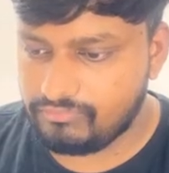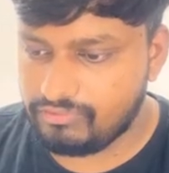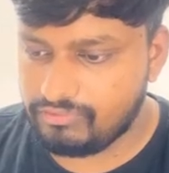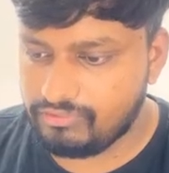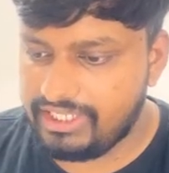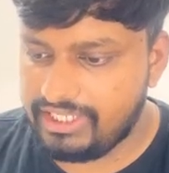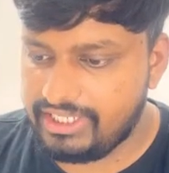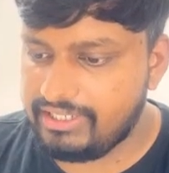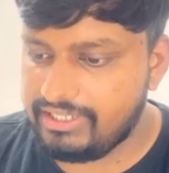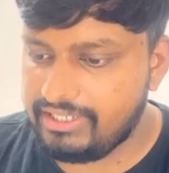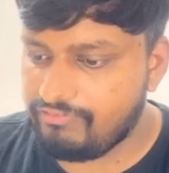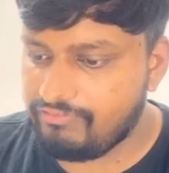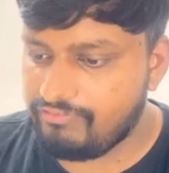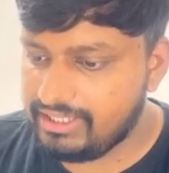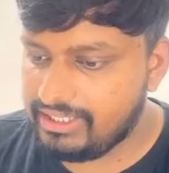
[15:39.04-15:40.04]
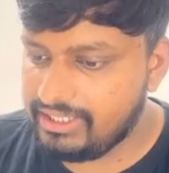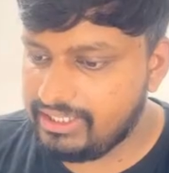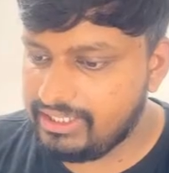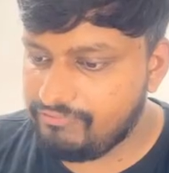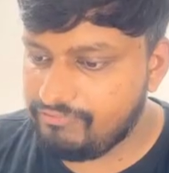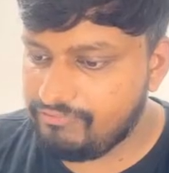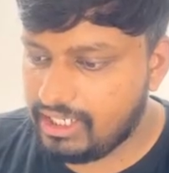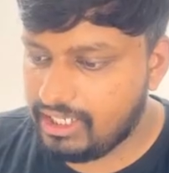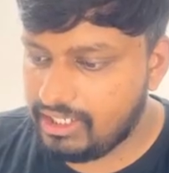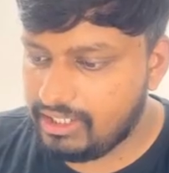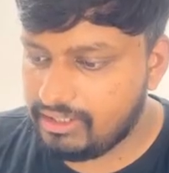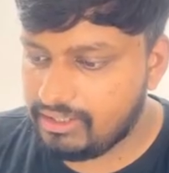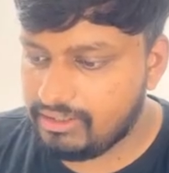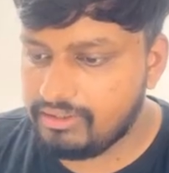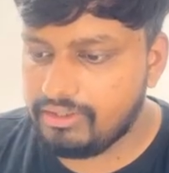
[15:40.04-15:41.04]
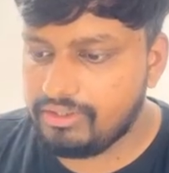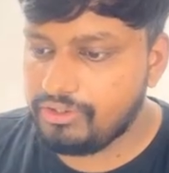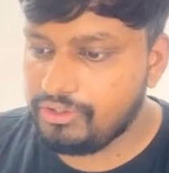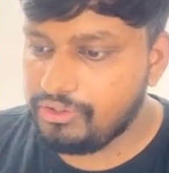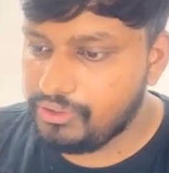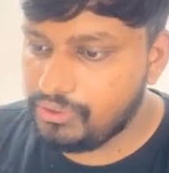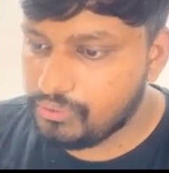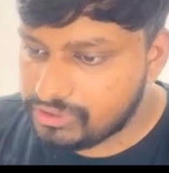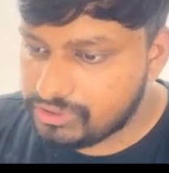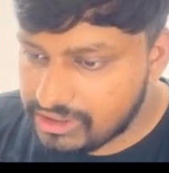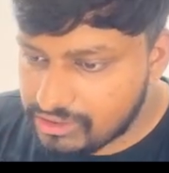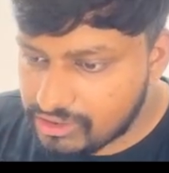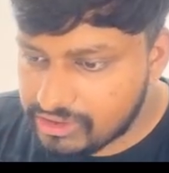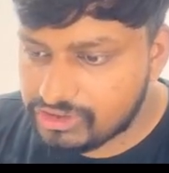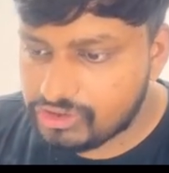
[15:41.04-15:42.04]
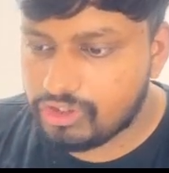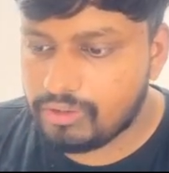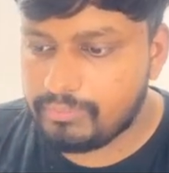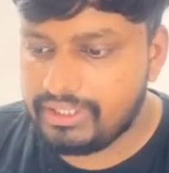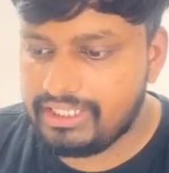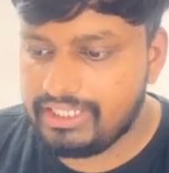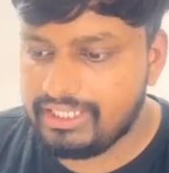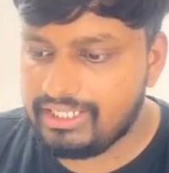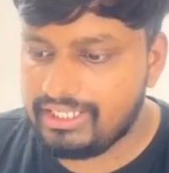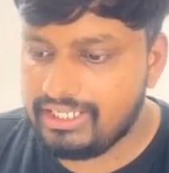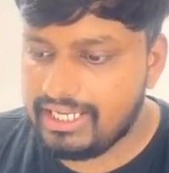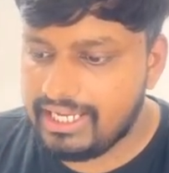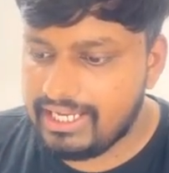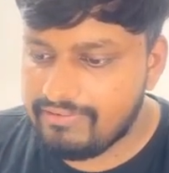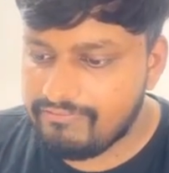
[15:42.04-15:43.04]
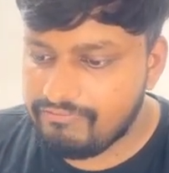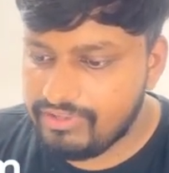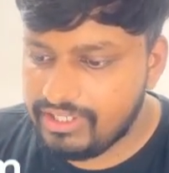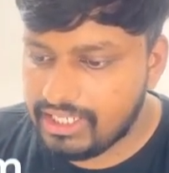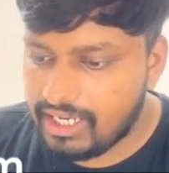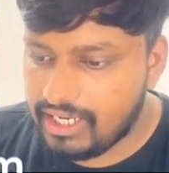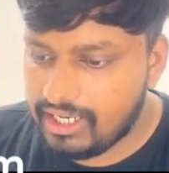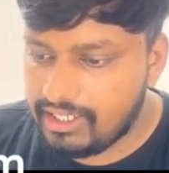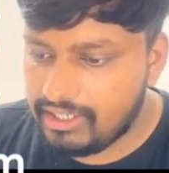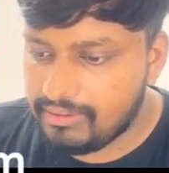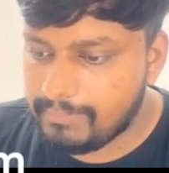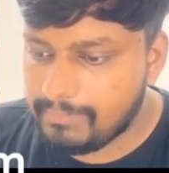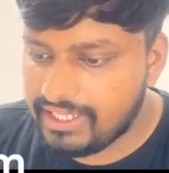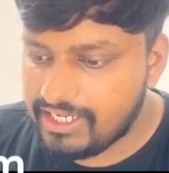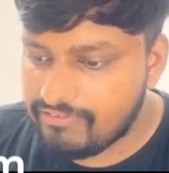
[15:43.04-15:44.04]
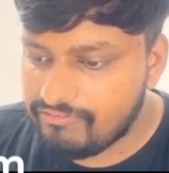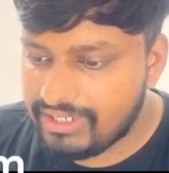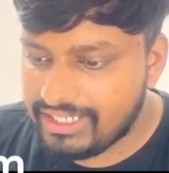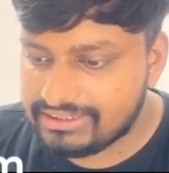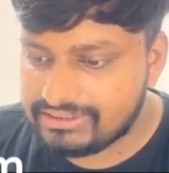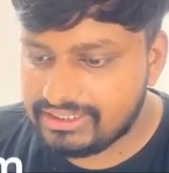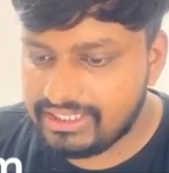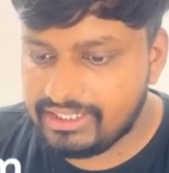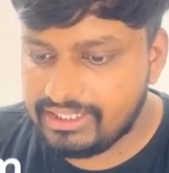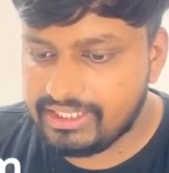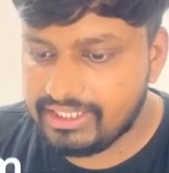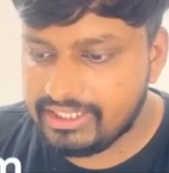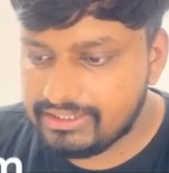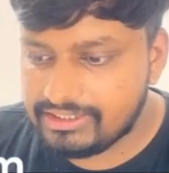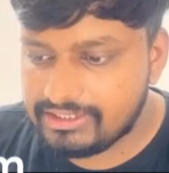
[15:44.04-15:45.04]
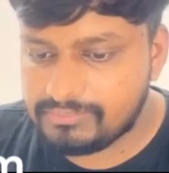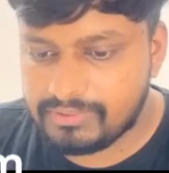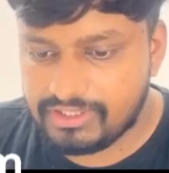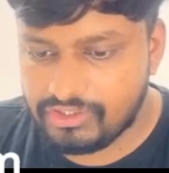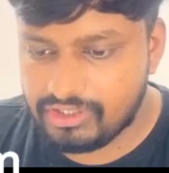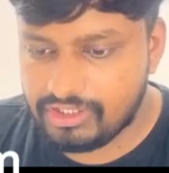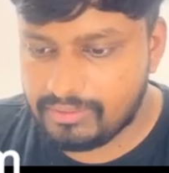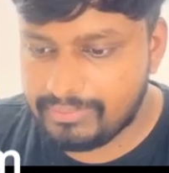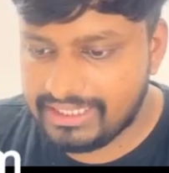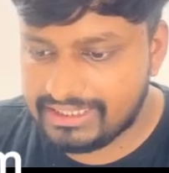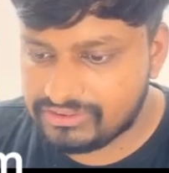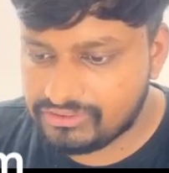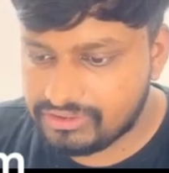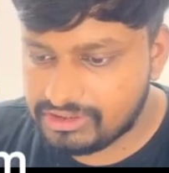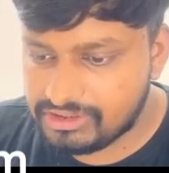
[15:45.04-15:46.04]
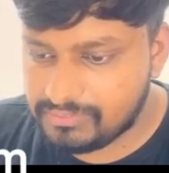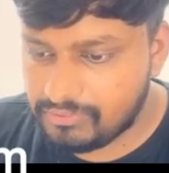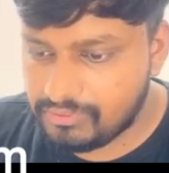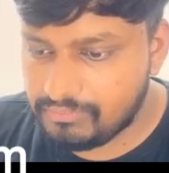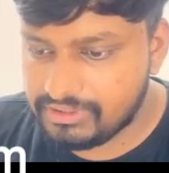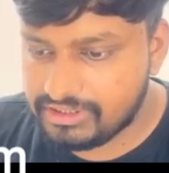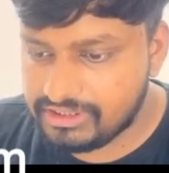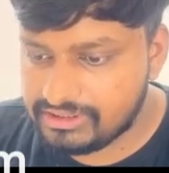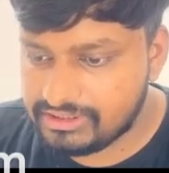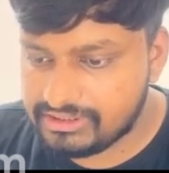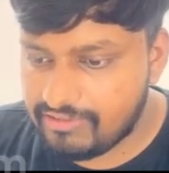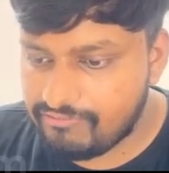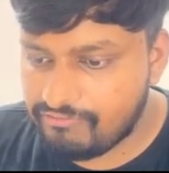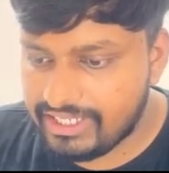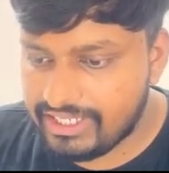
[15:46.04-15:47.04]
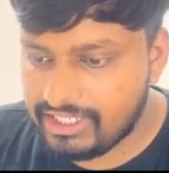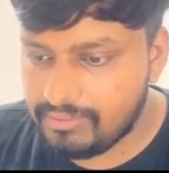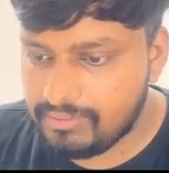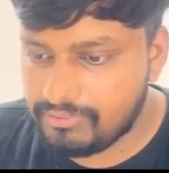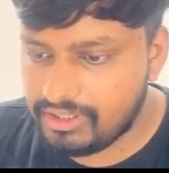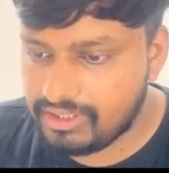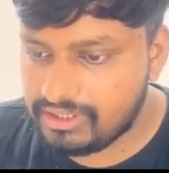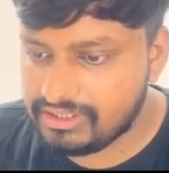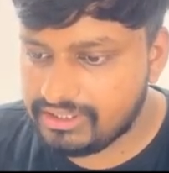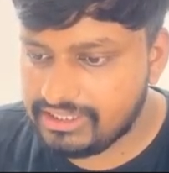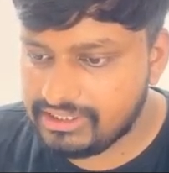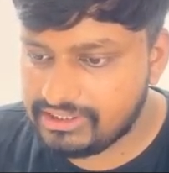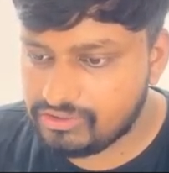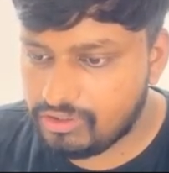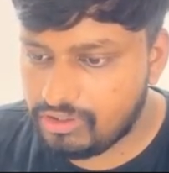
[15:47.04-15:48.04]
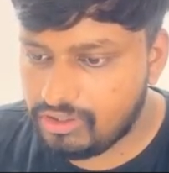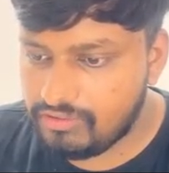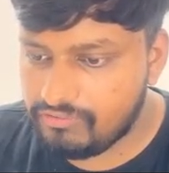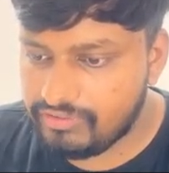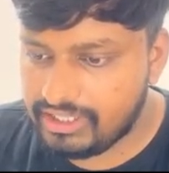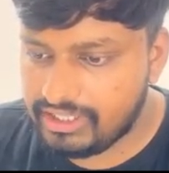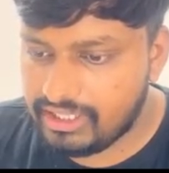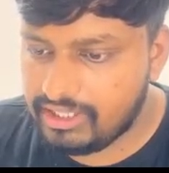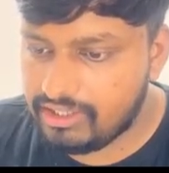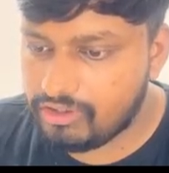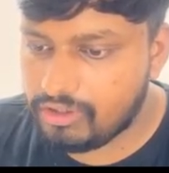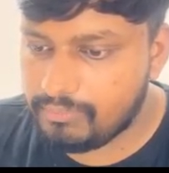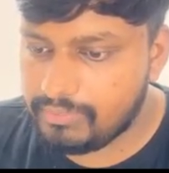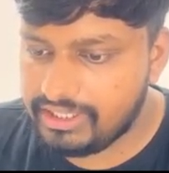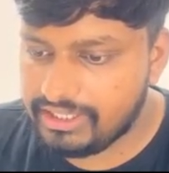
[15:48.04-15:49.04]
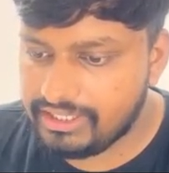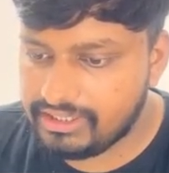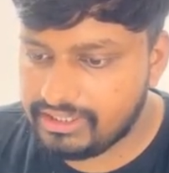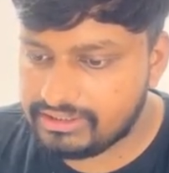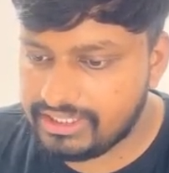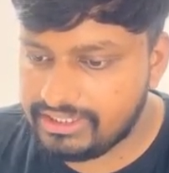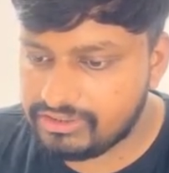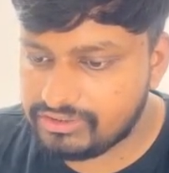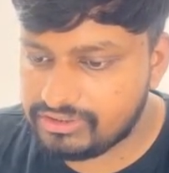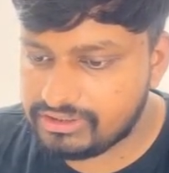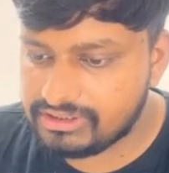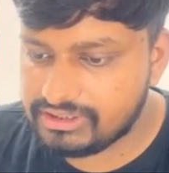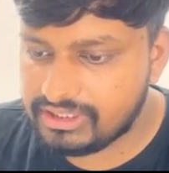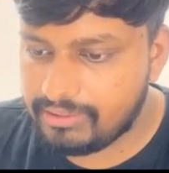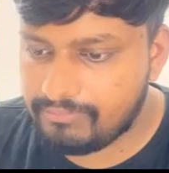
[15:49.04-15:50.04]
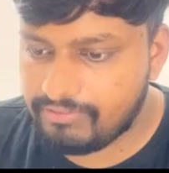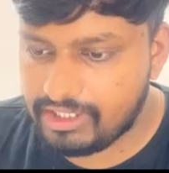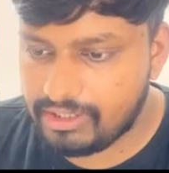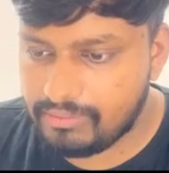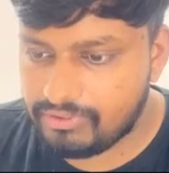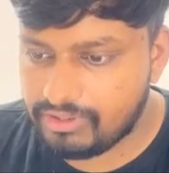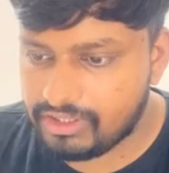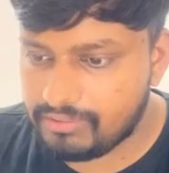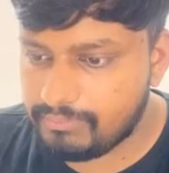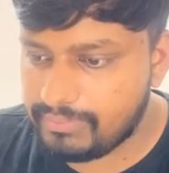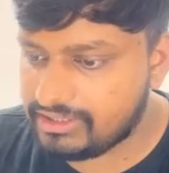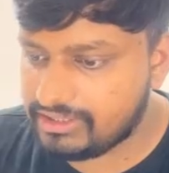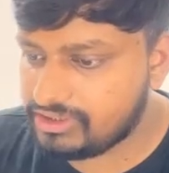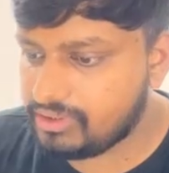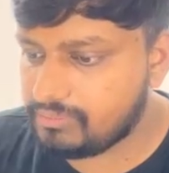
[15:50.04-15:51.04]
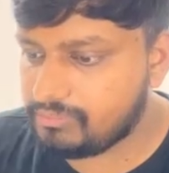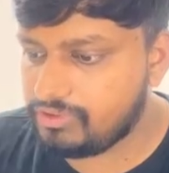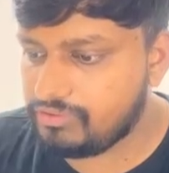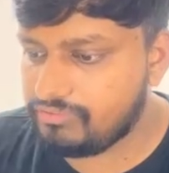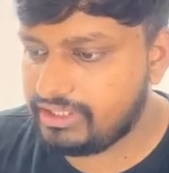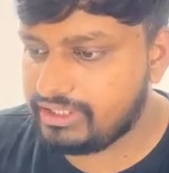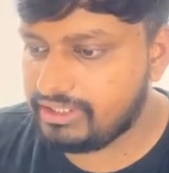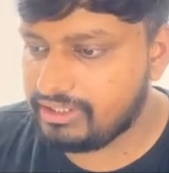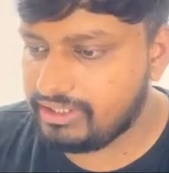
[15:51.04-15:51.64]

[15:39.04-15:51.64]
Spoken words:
Right, and finally we are using this raw material and we are manufacturing in this particular batch. So this is our final product. These all were our raw materials, right? So this is our final product, paracetamol. We are